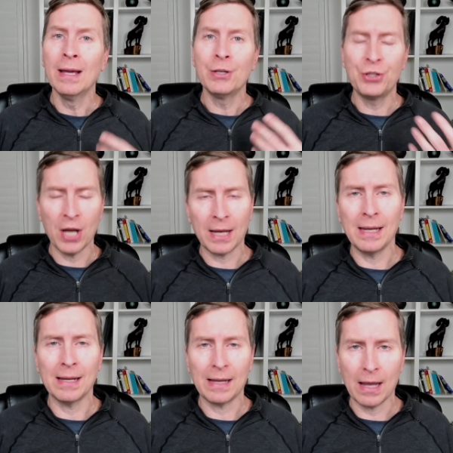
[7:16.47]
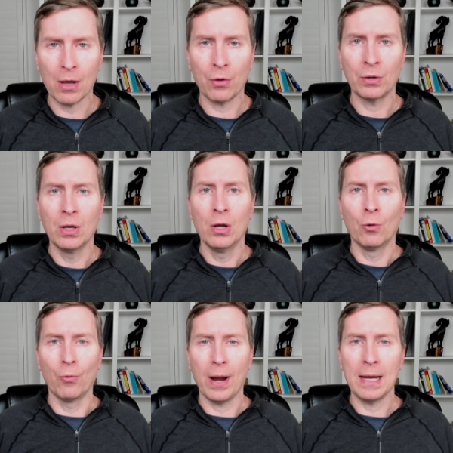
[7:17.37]
checking account
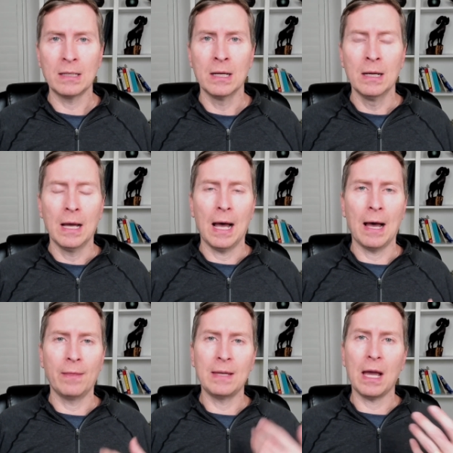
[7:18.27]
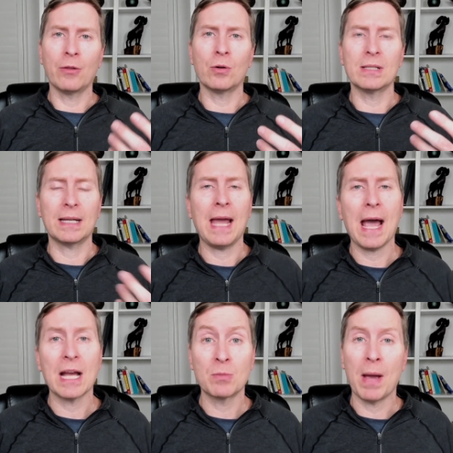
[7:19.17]
rate. The other is a
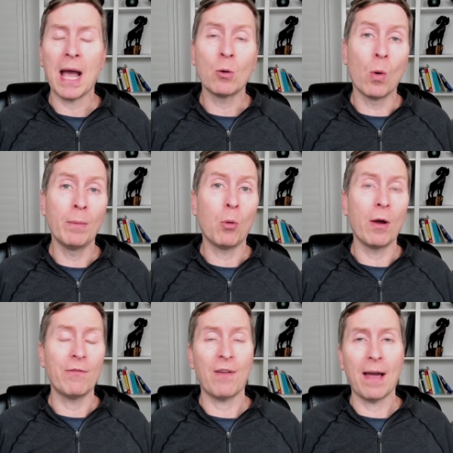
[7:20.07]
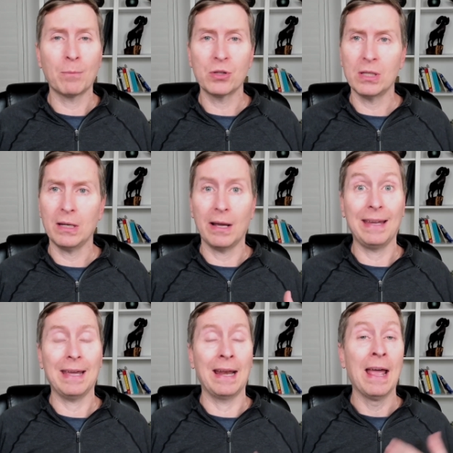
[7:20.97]
cashback, 1.5%.
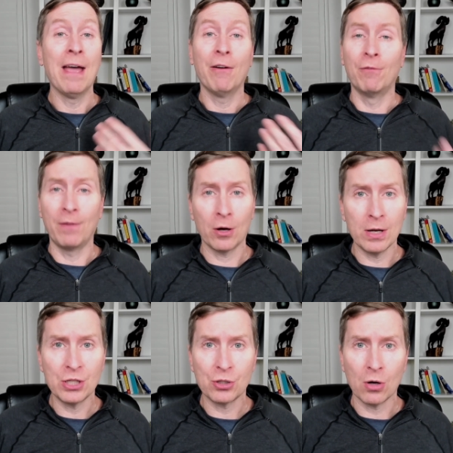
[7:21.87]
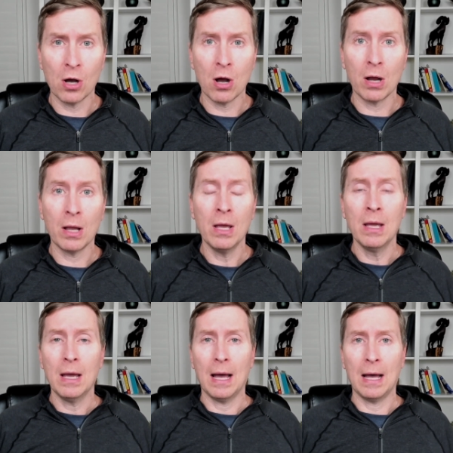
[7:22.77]
Again, very strong,
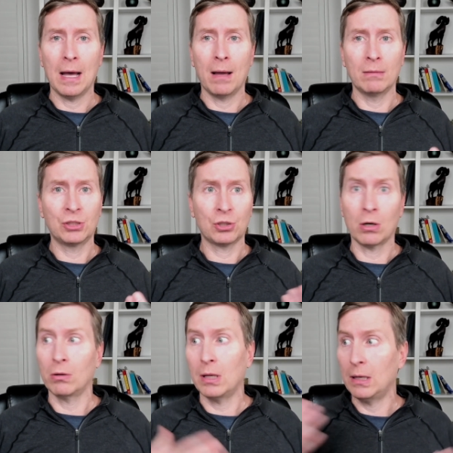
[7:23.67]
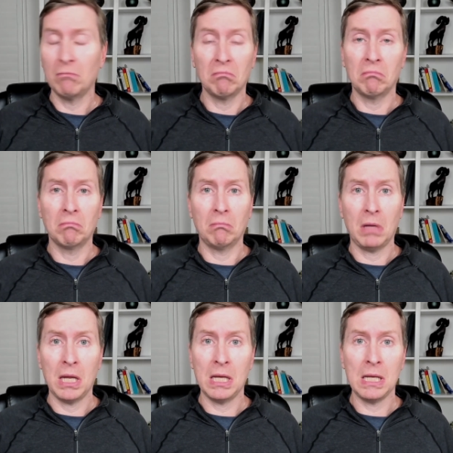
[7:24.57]
stronger than
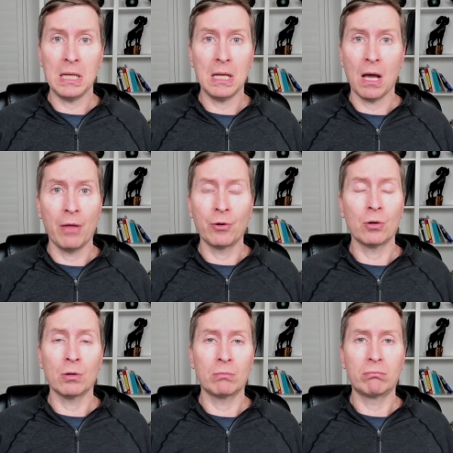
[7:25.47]
any other